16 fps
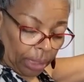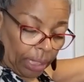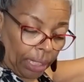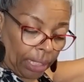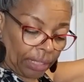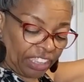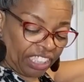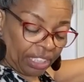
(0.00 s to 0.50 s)

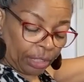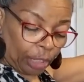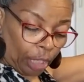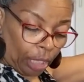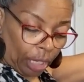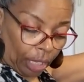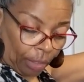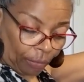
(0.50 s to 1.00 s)
And then
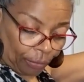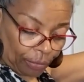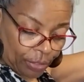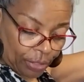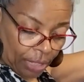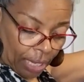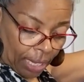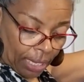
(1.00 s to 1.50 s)
the other
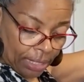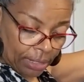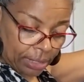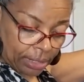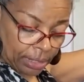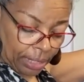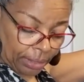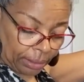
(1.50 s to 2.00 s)

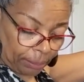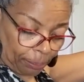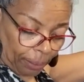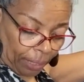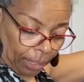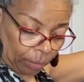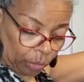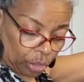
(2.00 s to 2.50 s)
size that the
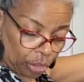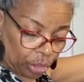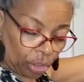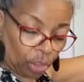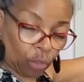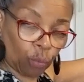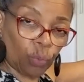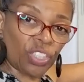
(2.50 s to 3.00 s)
pattern
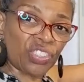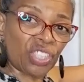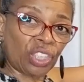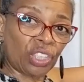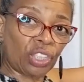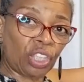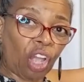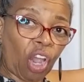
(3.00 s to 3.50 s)
showed was a
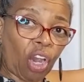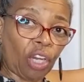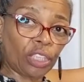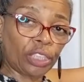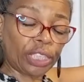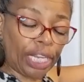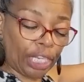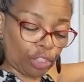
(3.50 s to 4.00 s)

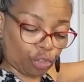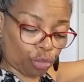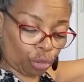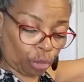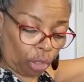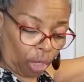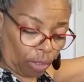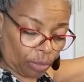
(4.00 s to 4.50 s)
large,
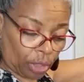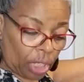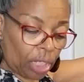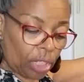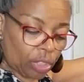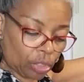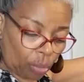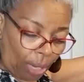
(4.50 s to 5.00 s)
extra large.
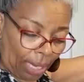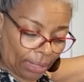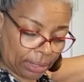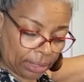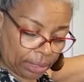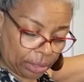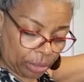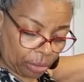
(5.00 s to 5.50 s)
So I
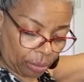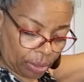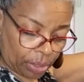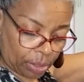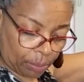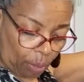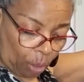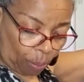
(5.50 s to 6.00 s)
did do a
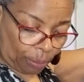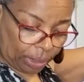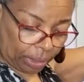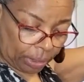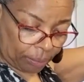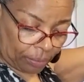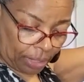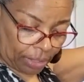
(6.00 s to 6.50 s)
small
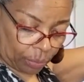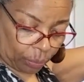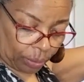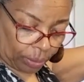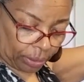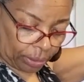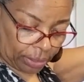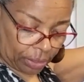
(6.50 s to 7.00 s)
medium. That's
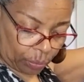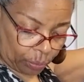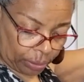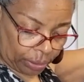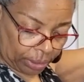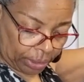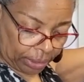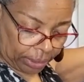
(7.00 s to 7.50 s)
what this
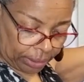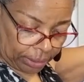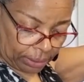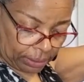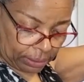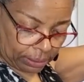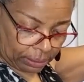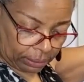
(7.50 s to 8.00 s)
one
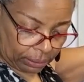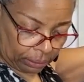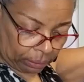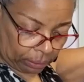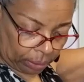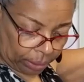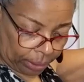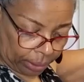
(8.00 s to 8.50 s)
is.
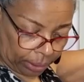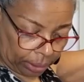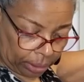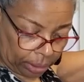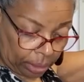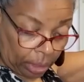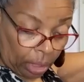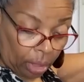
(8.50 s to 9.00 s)
Okay.
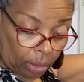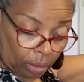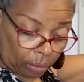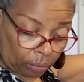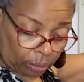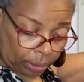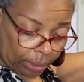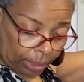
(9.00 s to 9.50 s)

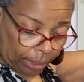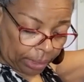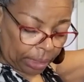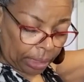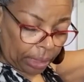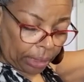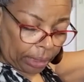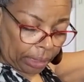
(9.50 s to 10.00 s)
Okay.